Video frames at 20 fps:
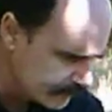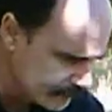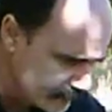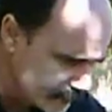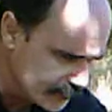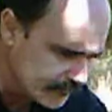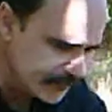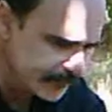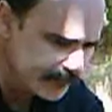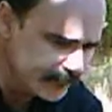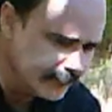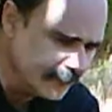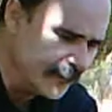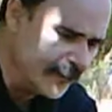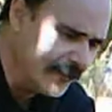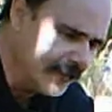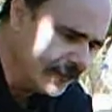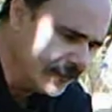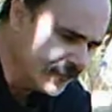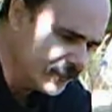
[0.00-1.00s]
putting your
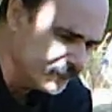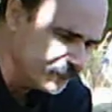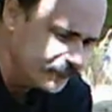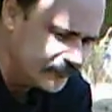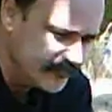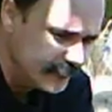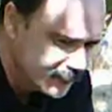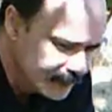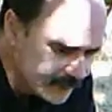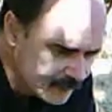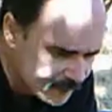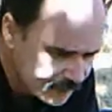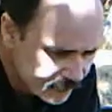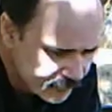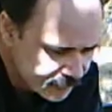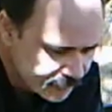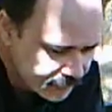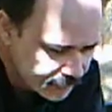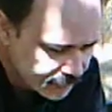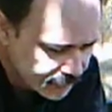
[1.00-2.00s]
hands in the
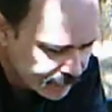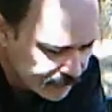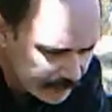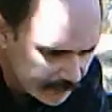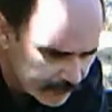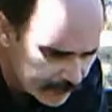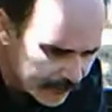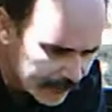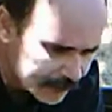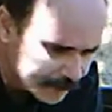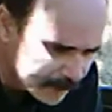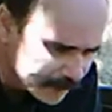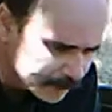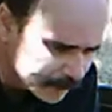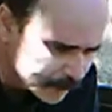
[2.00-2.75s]
dirt. I mean, a lot of people